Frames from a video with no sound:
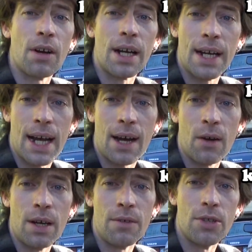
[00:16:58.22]
right
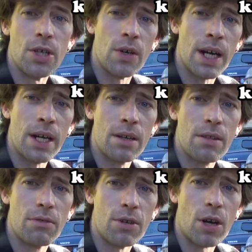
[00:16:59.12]
now, if you donate
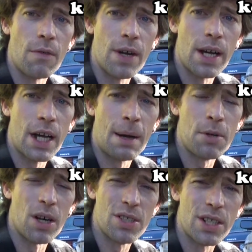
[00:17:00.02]
through
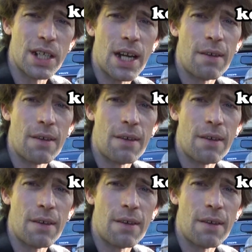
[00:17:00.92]
coffee.com, you also get